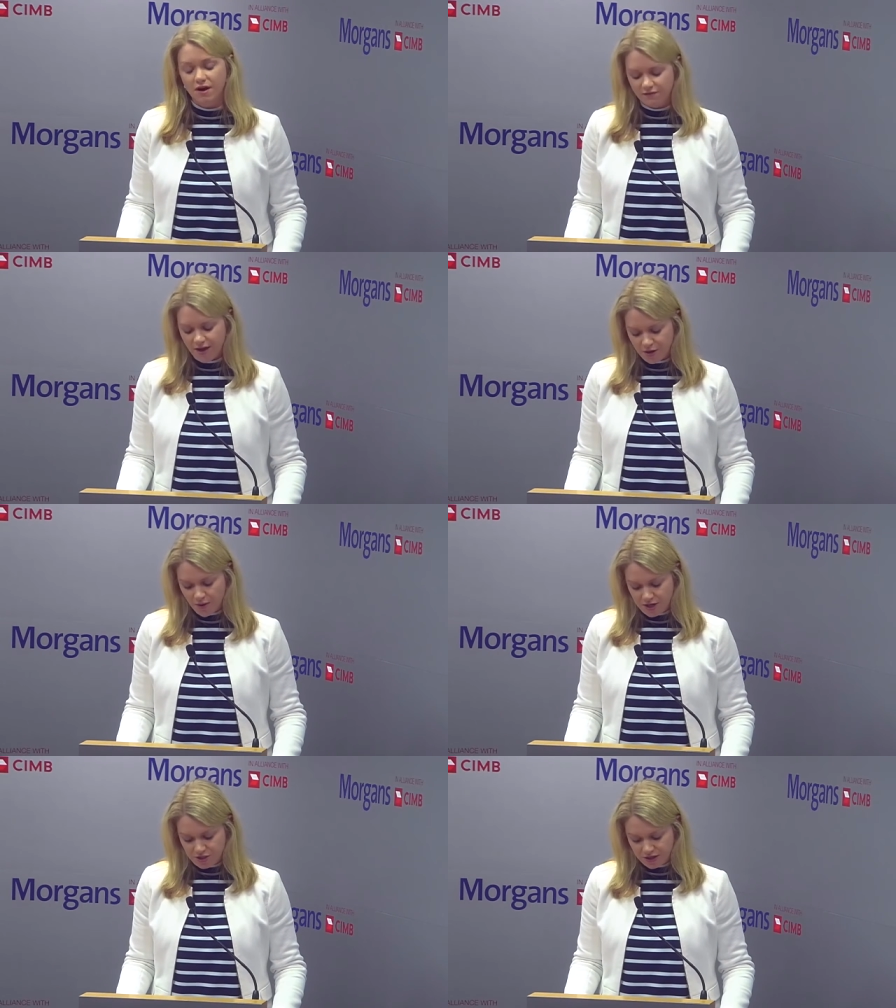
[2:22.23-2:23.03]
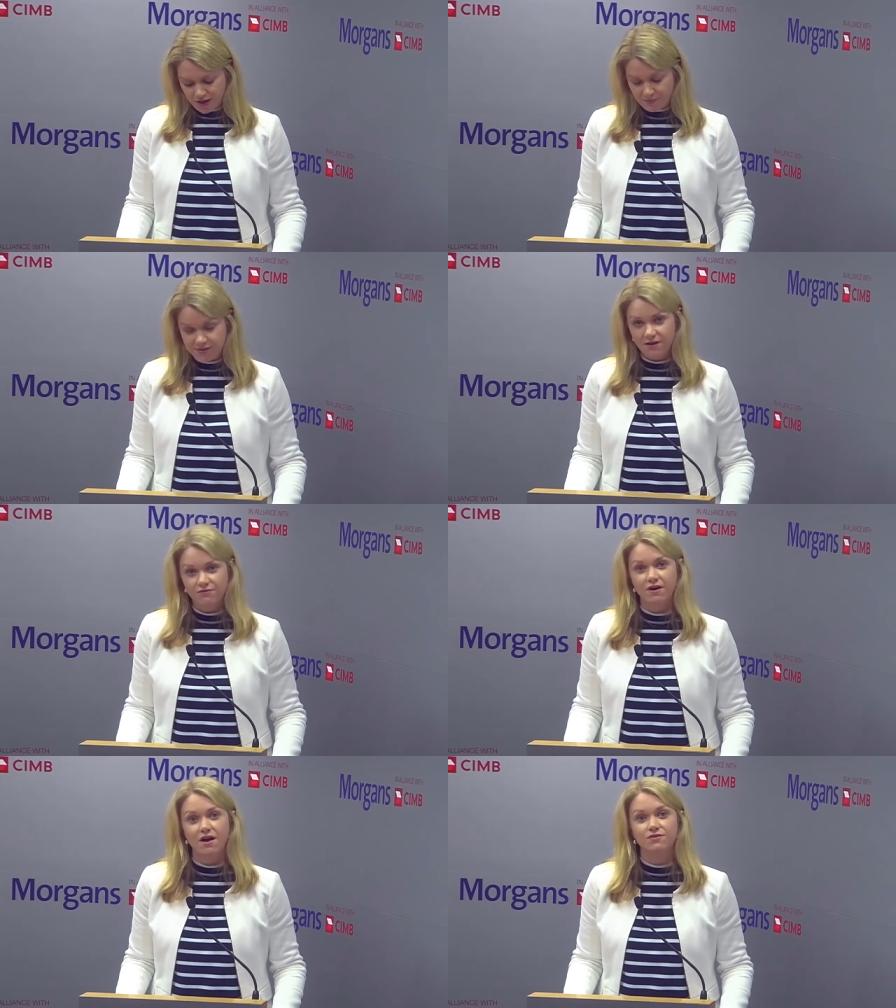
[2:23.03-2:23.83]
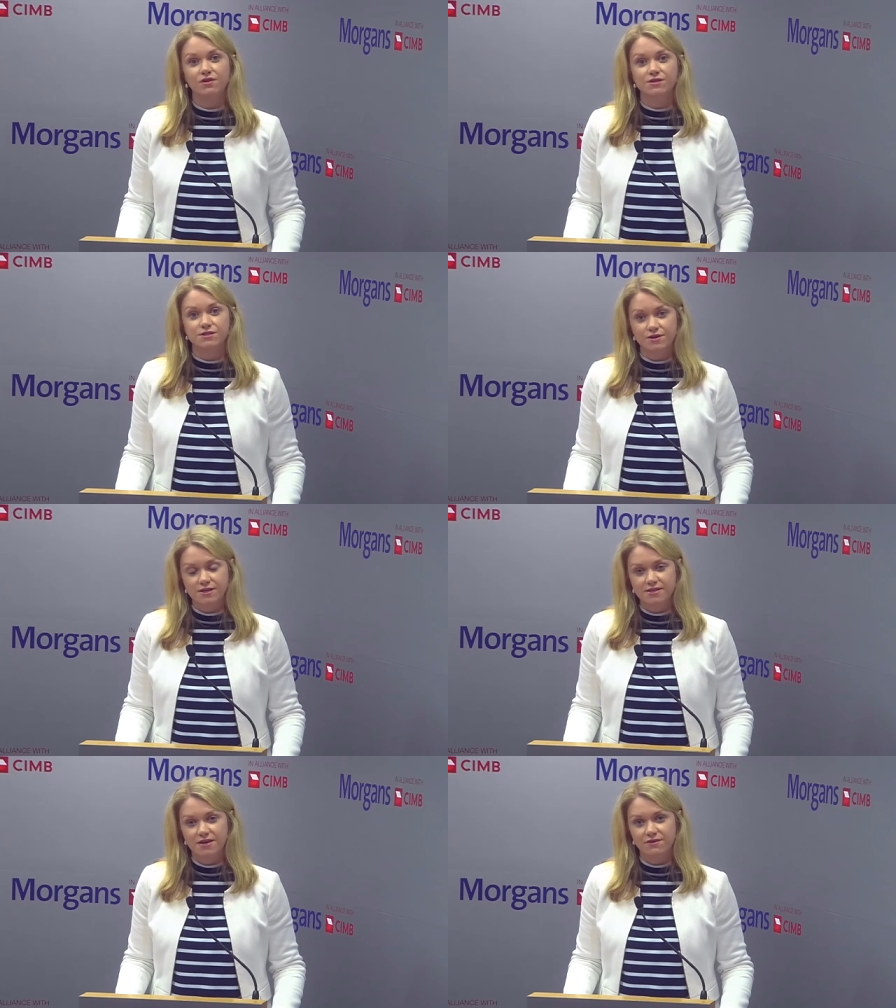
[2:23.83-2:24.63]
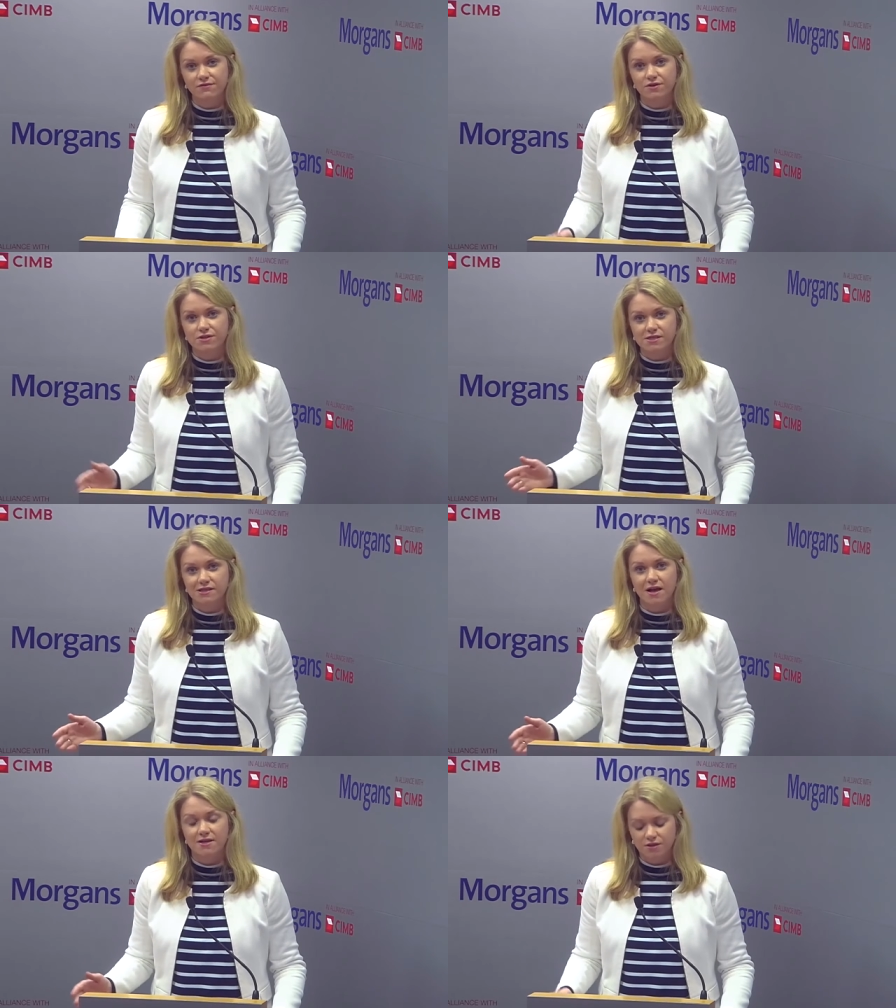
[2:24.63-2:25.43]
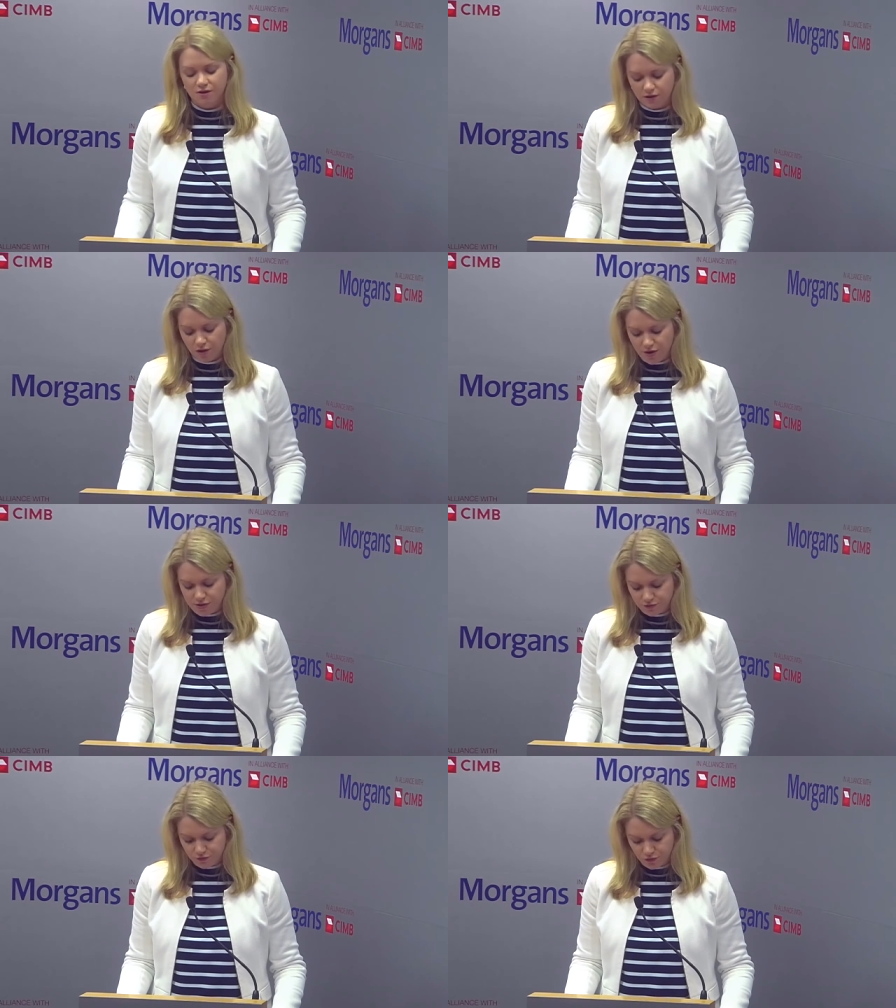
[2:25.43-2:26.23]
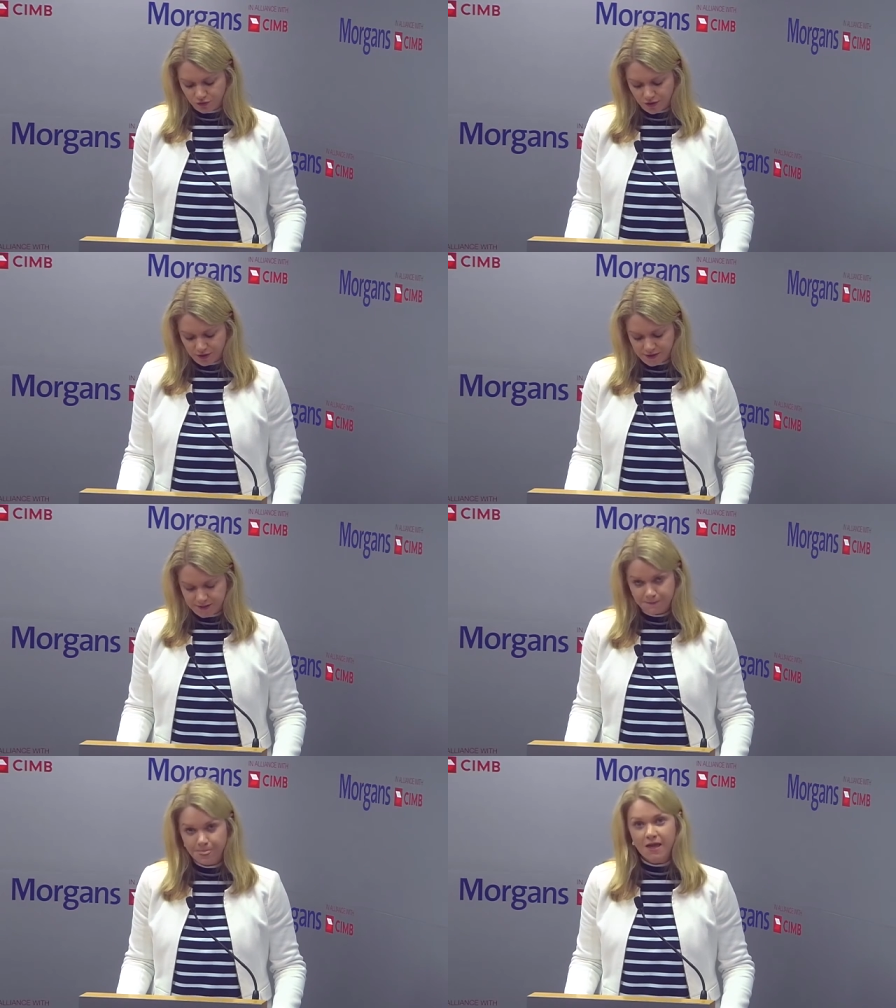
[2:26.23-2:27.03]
Our valuation comes out at $5.37 versus the last close of $4.